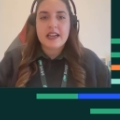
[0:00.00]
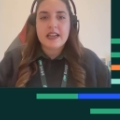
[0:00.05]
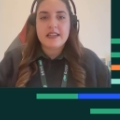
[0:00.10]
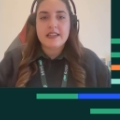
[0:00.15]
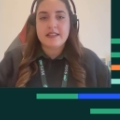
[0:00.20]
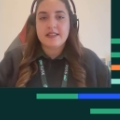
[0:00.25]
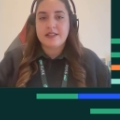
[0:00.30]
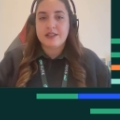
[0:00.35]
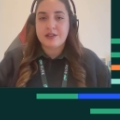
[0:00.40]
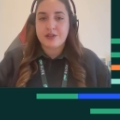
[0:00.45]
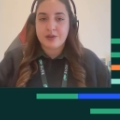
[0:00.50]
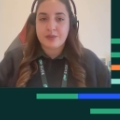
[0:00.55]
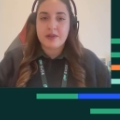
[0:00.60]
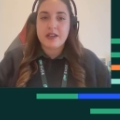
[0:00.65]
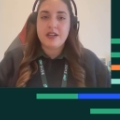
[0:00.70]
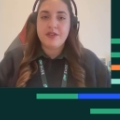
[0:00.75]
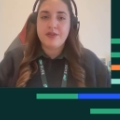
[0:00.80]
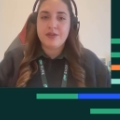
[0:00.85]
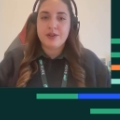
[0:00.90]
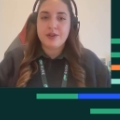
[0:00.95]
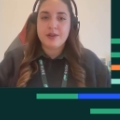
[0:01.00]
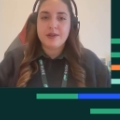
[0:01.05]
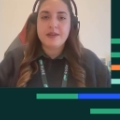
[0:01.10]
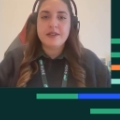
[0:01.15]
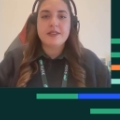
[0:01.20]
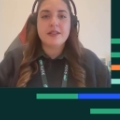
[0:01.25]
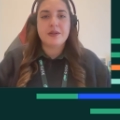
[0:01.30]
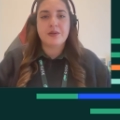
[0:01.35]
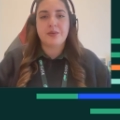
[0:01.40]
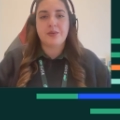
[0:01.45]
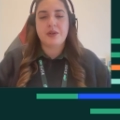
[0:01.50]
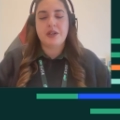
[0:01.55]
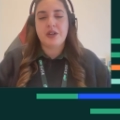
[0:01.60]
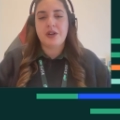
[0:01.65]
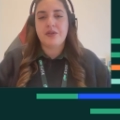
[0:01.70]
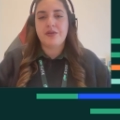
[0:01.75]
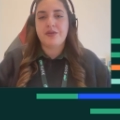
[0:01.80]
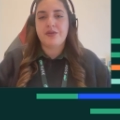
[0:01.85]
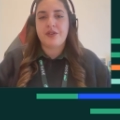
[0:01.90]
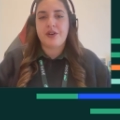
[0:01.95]
It is secure by default. We
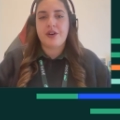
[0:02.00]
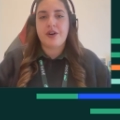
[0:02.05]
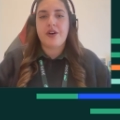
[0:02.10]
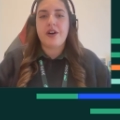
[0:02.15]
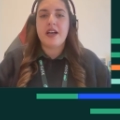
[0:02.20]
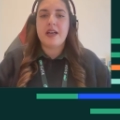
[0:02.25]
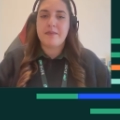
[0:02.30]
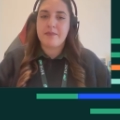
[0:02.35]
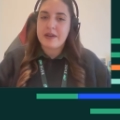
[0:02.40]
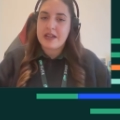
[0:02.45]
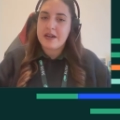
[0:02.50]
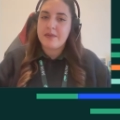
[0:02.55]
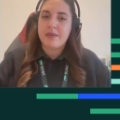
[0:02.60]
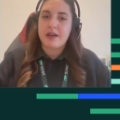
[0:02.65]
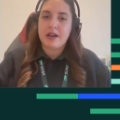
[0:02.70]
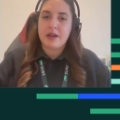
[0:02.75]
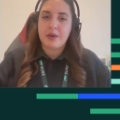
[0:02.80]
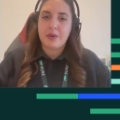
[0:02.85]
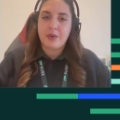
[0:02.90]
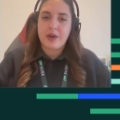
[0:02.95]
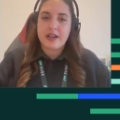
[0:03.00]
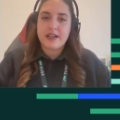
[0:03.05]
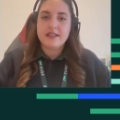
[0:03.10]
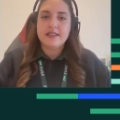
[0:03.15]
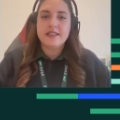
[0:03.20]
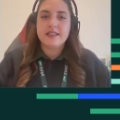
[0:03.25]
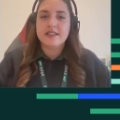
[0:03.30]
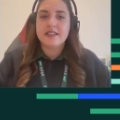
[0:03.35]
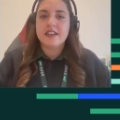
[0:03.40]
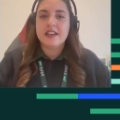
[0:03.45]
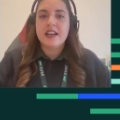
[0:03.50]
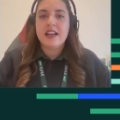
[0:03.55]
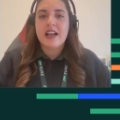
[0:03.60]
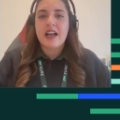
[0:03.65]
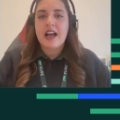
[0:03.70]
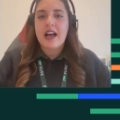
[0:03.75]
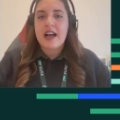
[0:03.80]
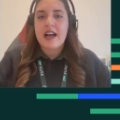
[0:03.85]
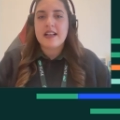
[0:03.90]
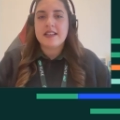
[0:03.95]
offer a minimal OS.
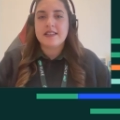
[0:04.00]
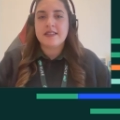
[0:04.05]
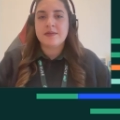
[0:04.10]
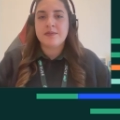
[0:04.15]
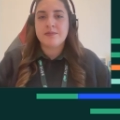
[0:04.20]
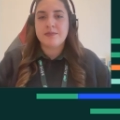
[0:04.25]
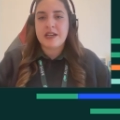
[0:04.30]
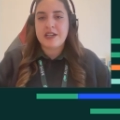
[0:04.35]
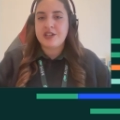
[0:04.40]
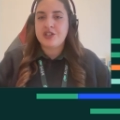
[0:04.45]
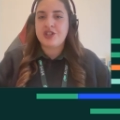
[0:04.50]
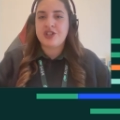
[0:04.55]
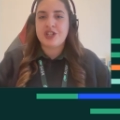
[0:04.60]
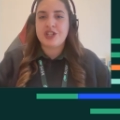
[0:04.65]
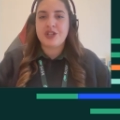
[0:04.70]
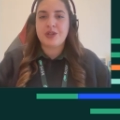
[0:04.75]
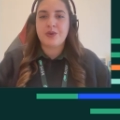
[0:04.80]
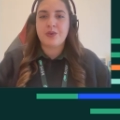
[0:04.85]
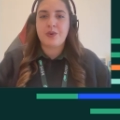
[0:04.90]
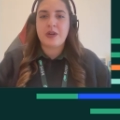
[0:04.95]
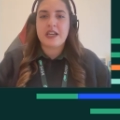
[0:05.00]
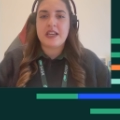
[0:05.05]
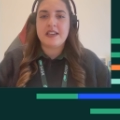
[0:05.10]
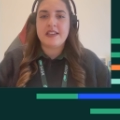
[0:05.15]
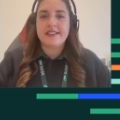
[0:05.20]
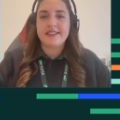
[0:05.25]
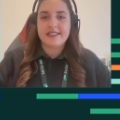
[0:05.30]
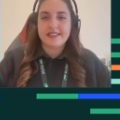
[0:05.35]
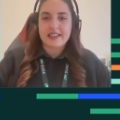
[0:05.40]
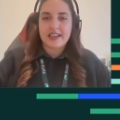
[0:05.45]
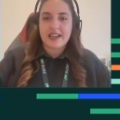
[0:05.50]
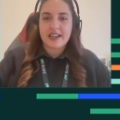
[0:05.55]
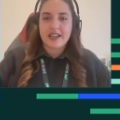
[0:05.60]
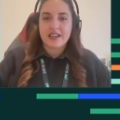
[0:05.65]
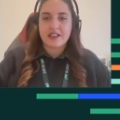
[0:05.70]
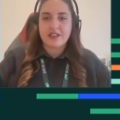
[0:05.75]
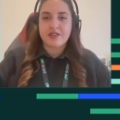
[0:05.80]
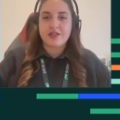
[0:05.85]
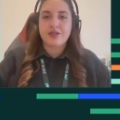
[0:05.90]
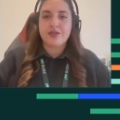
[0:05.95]
As mentioned, we
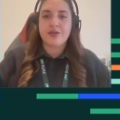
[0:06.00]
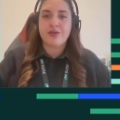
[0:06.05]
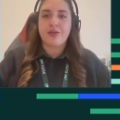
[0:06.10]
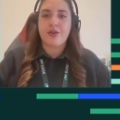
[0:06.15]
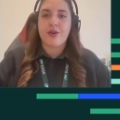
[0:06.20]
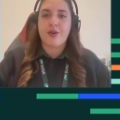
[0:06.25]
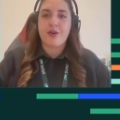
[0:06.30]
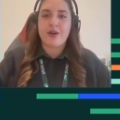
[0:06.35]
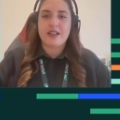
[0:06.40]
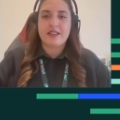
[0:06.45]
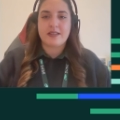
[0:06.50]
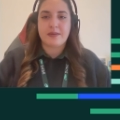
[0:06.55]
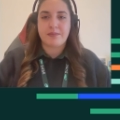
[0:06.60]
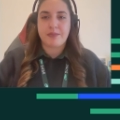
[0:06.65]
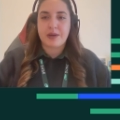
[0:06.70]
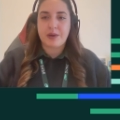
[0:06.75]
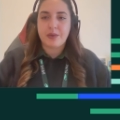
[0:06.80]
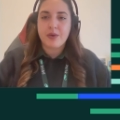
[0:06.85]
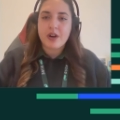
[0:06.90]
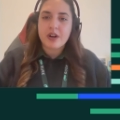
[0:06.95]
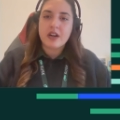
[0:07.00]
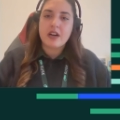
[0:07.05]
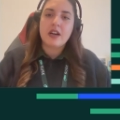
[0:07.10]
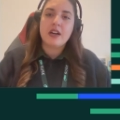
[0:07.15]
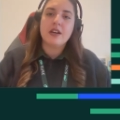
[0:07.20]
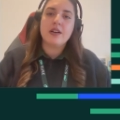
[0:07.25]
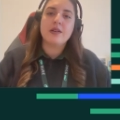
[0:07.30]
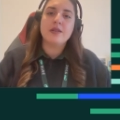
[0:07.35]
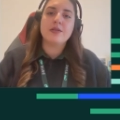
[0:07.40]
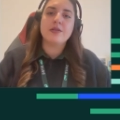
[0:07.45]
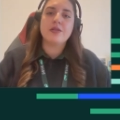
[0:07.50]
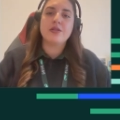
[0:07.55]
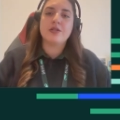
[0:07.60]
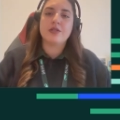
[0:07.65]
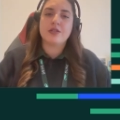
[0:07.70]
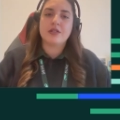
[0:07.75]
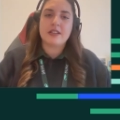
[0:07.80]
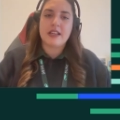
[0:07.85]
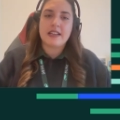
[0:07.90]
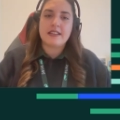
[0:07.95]
designed for SAP workloads,
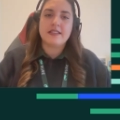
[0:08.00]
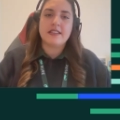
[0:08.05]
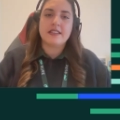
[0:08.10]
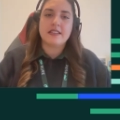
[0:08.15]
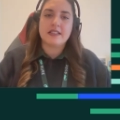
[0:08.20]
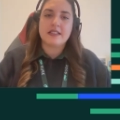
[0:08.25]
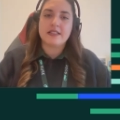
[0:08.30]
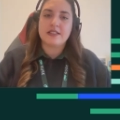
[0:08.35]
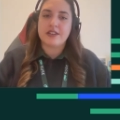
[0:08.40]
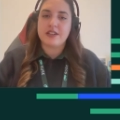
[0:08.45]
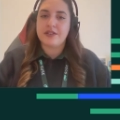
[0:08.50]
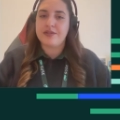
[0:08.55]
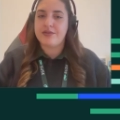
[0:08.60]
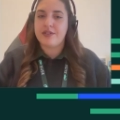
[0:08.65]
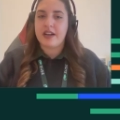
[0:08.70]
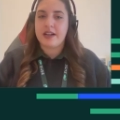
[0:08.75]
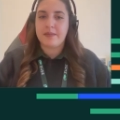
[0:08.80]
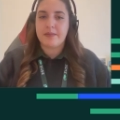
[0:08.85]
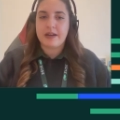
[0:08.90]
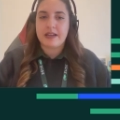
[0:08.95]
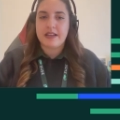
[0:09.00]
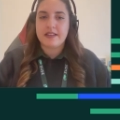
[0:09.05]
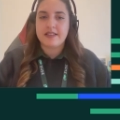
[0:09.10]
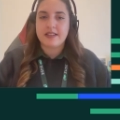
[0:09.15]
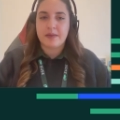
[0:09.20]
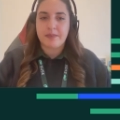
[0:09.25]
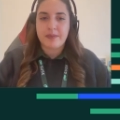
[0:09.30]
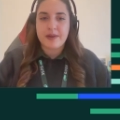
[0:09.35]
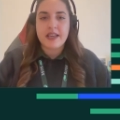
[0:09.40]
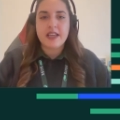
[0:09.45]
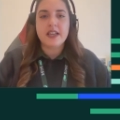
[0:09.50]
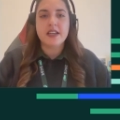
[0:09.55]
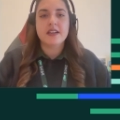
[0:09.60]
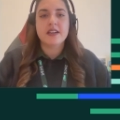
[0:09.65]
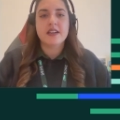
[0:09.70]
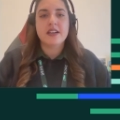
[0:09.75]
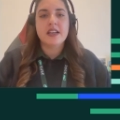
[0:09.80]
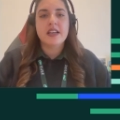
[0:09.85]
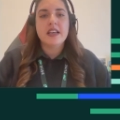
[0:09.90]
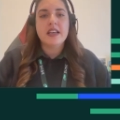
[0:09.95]
tested and certified by SAP,
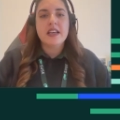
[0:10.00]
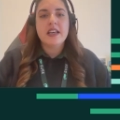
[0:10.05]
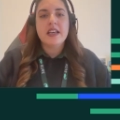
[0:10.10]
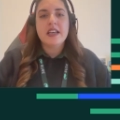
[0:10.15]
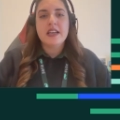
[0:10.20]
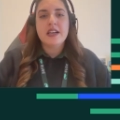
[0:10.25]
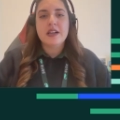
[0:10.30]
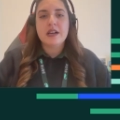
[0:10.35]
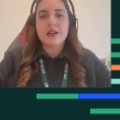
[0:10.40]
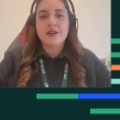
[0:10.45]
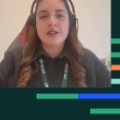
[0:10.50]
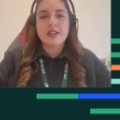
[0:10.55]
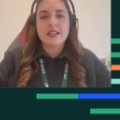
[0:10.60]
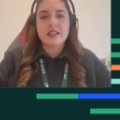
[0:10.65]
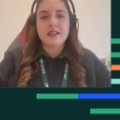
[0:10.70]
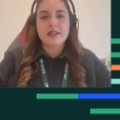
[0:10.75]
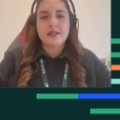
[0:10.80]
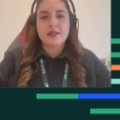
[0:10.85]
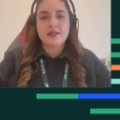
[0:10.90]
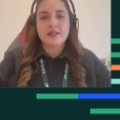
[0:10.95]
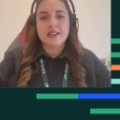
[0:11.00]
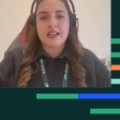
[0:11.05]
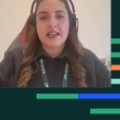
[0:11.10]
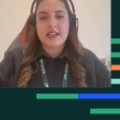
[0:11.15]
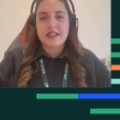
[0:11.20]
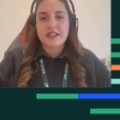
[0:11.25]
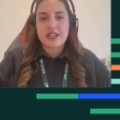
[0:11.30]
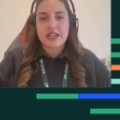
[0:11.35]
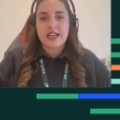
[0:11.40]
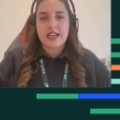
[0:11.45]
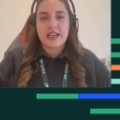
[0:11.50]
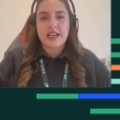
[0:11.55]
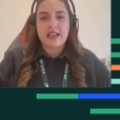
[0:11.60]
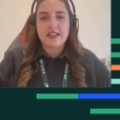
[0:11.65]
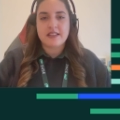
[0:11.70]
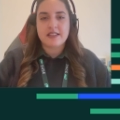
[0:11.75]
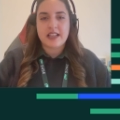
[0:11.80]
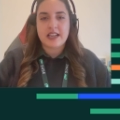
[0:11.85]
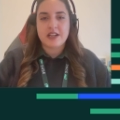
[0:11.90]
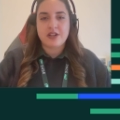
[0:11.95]
including SUSE HA
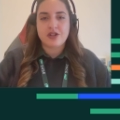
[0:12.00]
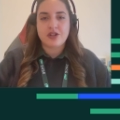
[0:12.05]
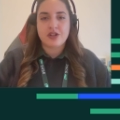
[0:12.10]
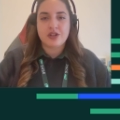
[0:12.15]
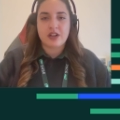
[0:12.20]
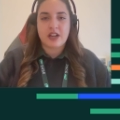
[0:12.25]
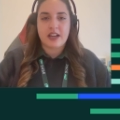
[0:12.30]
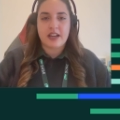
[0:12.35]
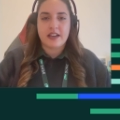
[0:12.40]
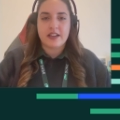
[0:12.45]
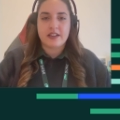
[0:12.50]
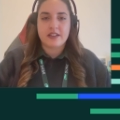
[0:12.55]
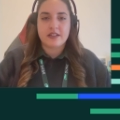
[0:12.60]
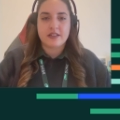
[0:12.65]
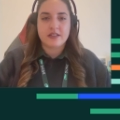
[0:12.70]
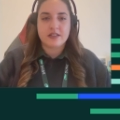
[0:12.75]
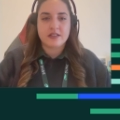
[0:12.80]
extension HAG.